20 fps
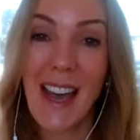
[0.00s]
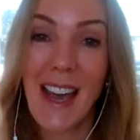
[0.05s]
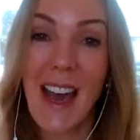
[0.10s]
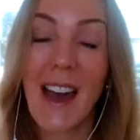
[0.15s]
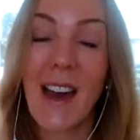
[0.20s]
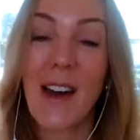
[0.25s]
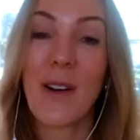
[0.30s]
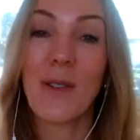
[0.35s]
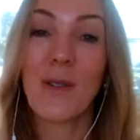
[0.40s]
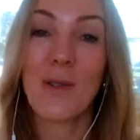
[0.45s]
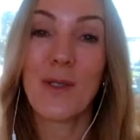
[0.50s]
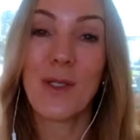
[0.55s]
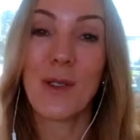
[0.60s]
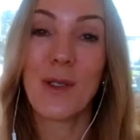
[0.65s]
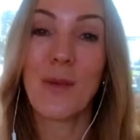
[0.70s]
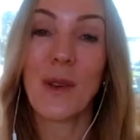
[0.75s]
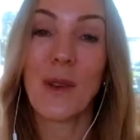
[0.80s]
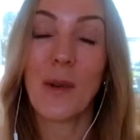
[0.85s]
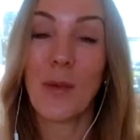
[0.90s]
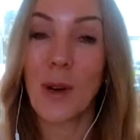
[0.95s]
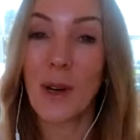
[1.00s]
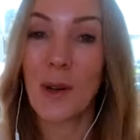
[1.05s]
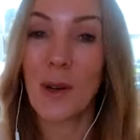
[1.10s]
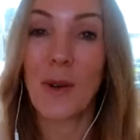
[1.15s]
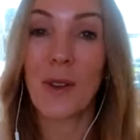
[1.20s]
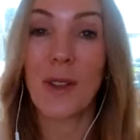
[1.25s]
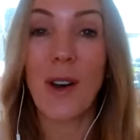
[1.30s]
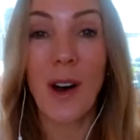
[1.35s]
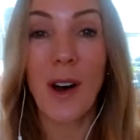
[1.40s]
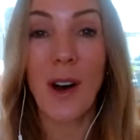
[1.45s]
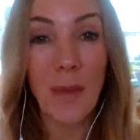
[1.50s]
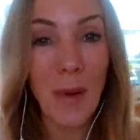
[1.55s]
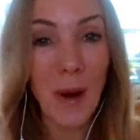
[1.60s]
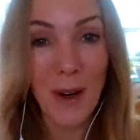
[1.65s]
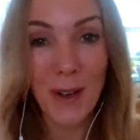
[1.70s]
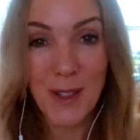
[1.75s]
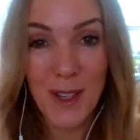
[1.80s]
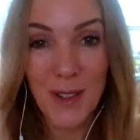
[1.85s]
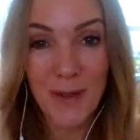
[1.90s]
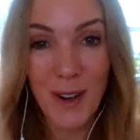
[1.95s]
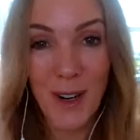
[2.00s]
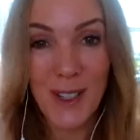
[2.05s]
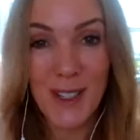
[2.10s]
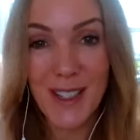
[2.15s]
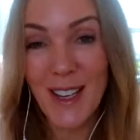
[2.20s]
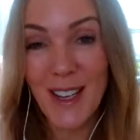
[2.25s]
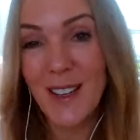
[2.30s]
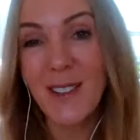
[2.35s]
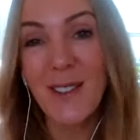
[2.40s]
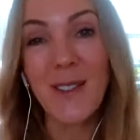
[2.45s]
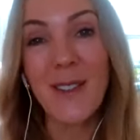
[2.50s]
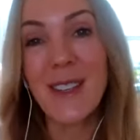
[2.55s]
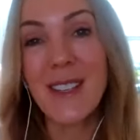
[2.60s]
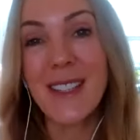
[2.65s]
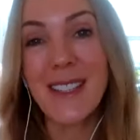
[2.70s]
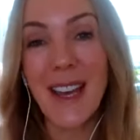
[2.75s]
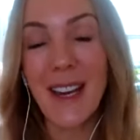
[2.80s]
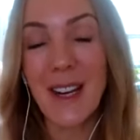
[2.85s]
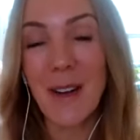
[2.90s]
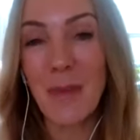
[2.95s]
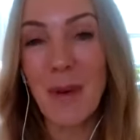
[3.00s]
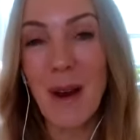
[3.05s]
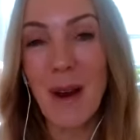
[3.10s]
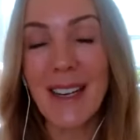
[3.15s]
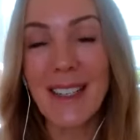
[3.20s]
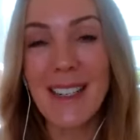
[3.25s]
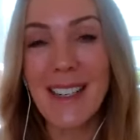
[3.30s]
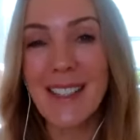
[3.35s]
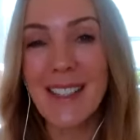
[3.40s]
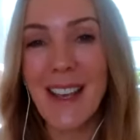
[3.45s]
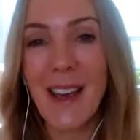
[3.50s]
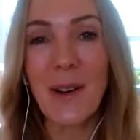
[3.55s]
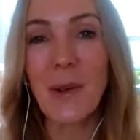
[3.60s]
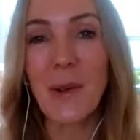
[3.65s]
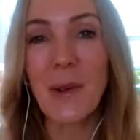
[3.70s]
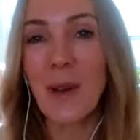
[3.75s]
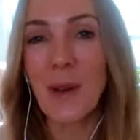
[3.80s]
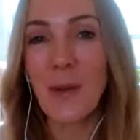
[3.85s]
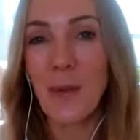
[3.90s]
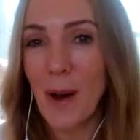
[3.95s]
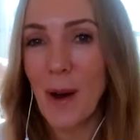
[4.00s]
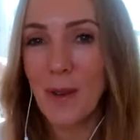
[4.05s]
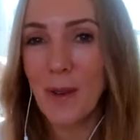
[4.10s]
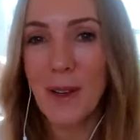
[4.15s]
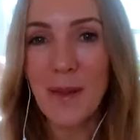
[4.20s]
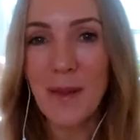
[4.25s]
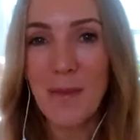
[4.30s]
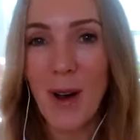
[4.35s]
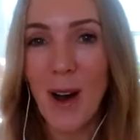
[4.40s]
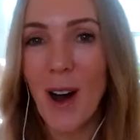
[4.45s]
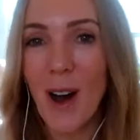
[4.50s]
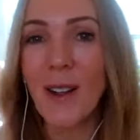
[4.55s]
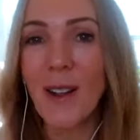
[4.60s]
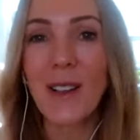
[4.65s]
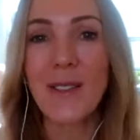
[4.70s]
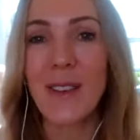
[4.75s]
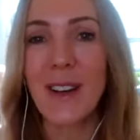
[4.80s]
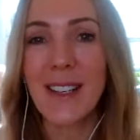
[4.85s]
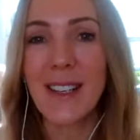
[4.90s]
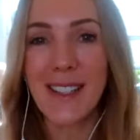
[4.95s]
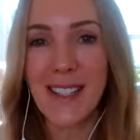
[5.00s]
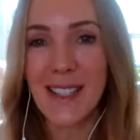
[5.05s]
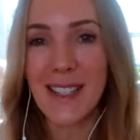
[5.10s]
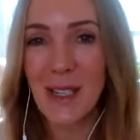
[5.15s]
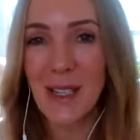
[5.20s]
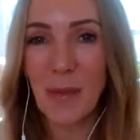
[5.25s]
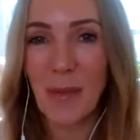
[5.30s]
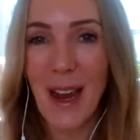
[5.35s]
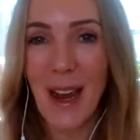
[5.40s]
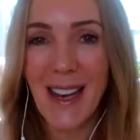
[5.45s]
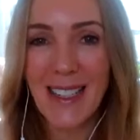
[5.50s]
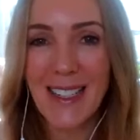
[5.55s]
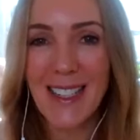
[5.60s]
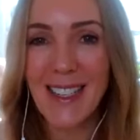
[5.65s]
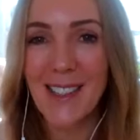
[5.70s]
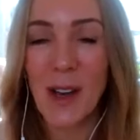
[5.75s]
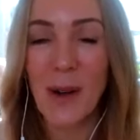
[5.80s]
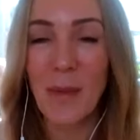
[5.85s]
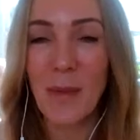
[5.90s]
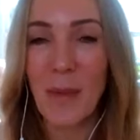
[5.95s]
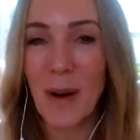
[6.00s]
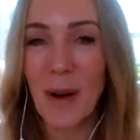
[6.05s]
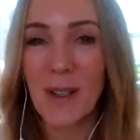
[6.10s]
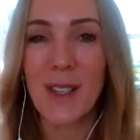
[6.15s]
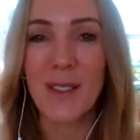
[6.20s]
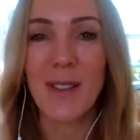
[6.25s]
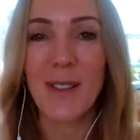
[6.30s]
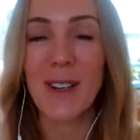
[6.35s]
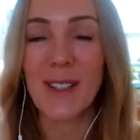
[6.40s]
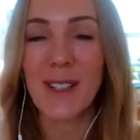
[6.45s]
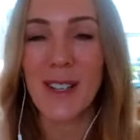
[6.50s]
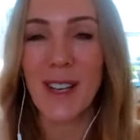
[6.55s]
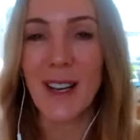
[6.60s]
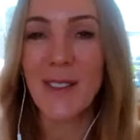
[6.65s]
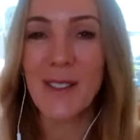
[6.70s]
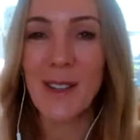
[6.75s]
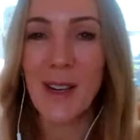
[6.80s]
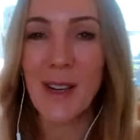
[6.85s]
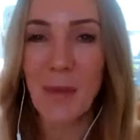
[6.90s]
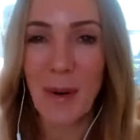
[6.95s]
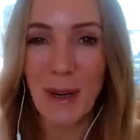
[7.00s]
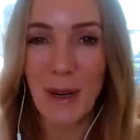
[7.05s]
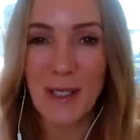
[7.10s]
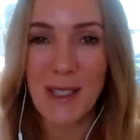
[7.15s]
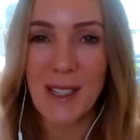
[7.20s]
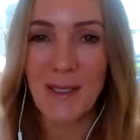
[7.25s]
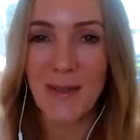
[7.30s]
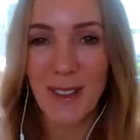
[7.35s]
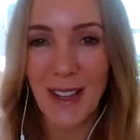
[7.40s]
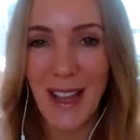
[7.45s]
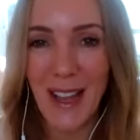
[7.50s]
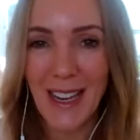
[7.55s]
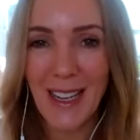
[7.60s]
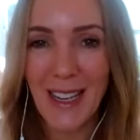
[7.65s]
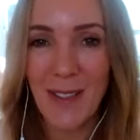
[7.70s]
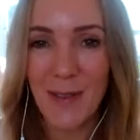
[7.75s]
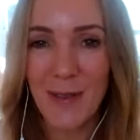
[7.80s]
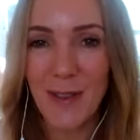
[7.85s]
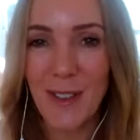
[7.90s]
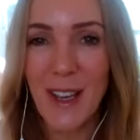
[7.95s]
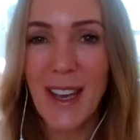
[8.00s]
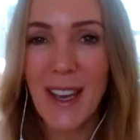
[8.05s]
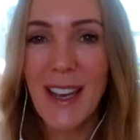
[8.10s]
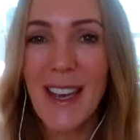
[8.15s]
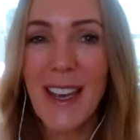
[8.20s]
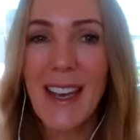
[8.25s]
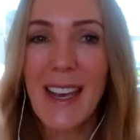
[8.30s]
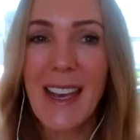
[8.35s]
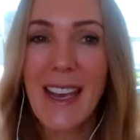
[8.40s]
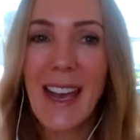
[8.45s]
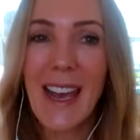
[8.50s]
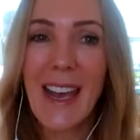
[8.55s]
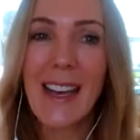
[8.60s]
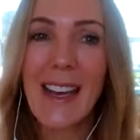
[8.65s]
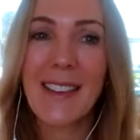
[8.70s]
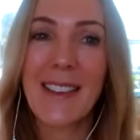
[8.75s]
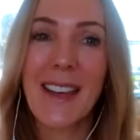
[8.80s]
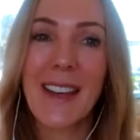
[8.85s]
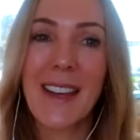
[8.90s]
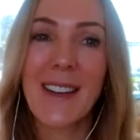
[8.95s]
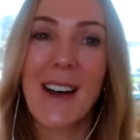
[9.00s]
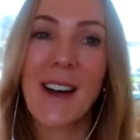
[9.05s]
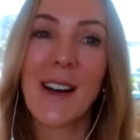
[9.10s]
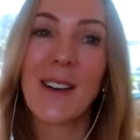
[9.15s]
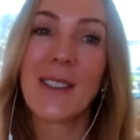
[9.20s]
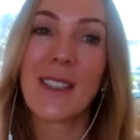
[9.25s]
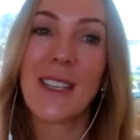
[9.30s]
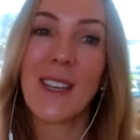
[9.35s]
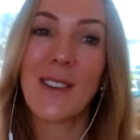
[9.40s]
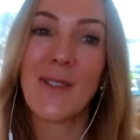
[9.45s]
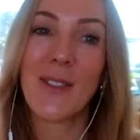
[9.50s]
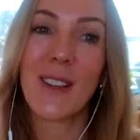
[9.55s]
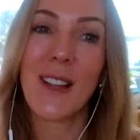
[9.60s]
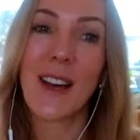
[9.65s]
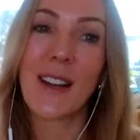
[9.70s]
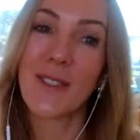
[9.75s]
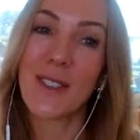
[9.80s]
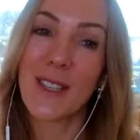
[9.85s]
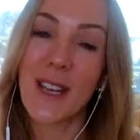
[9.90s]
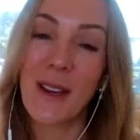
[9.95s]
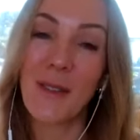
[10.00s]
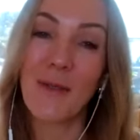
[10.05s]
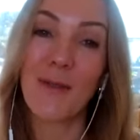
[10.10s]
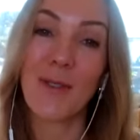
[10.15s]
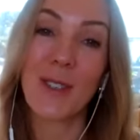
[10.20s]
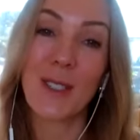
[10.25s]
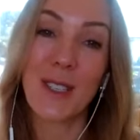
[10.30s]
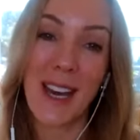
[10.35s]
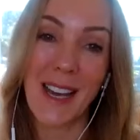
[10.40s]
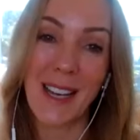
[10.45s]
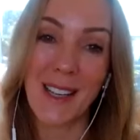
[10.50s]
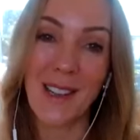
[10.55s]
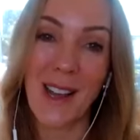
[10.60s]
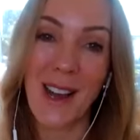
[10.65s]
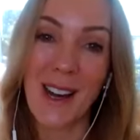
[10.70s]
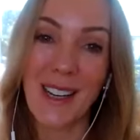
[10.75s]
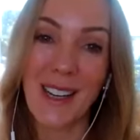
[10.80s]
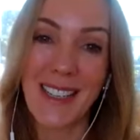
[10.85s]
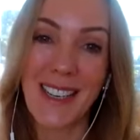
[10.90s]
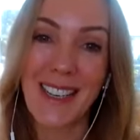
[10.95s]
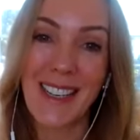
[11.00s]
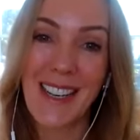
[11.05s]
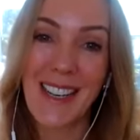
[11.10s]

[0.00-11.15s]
how do we work with all parts of ourselves inside of practice? How do we welcome all of us into practice, all parts of ourselves and all parts of life? And then I'll leave a lot of time for dialogue.